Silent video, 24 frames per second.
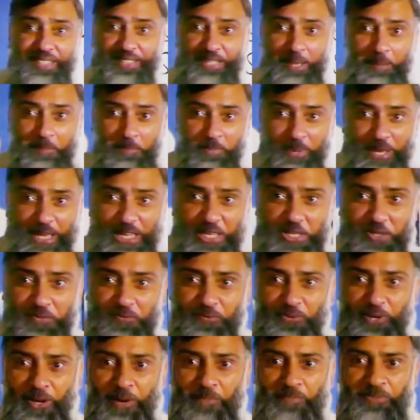The base
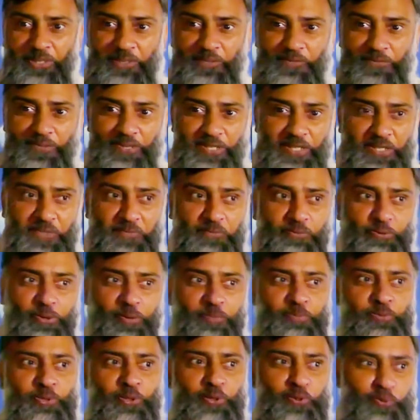form, the first
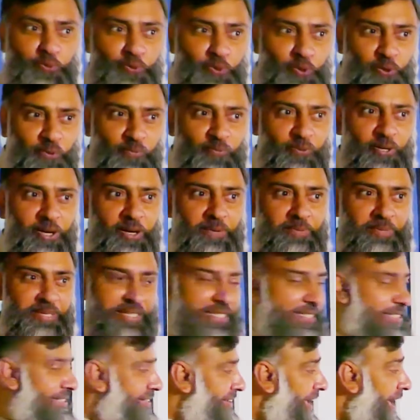form, the root form
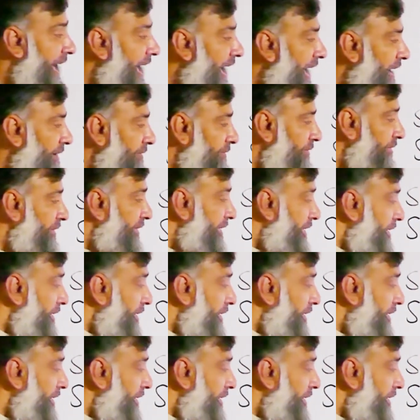is have.